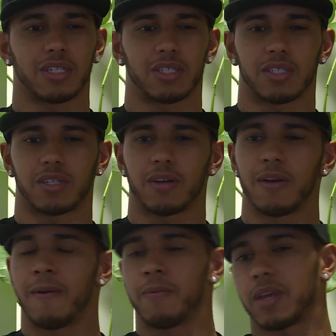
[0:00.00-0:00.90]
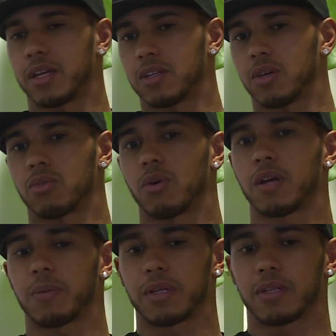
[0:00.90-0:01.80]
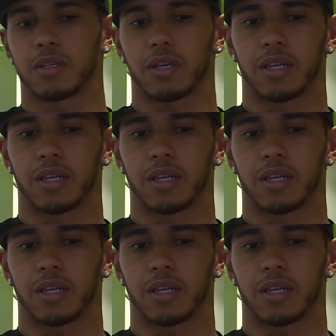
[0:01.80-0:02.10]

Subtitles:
It's just and you know, growing up in